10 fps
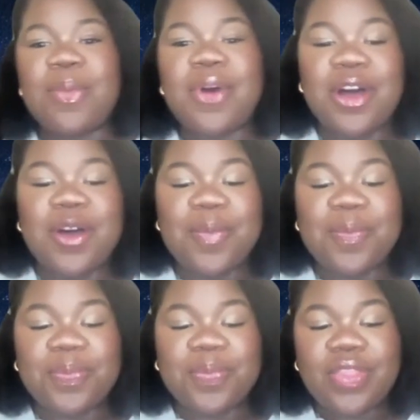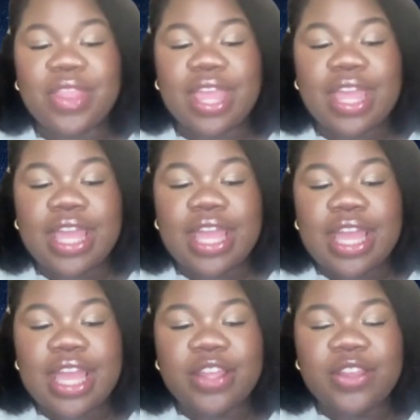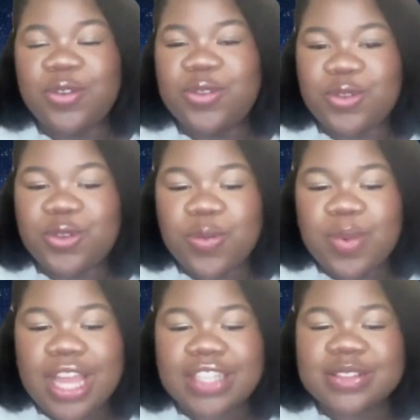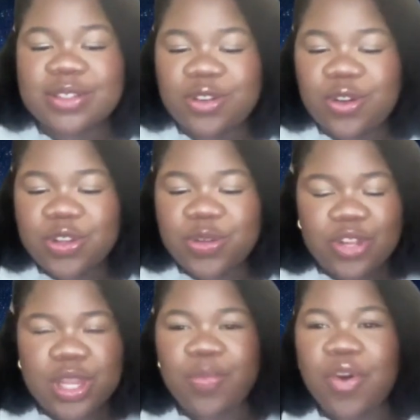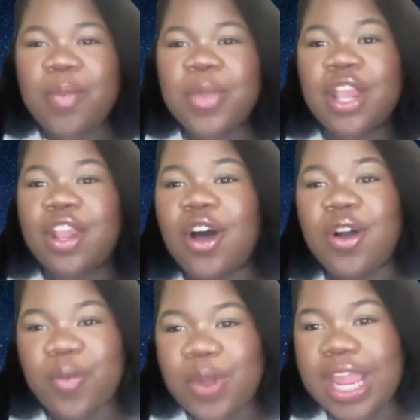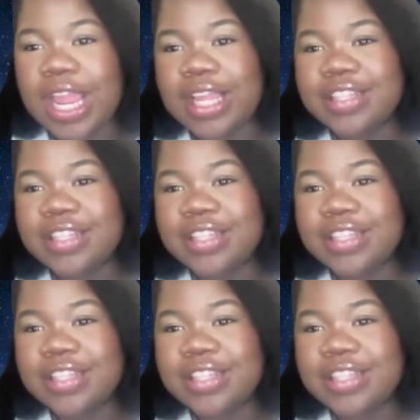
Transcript: Um, YouTube has, it's really brought me a long way.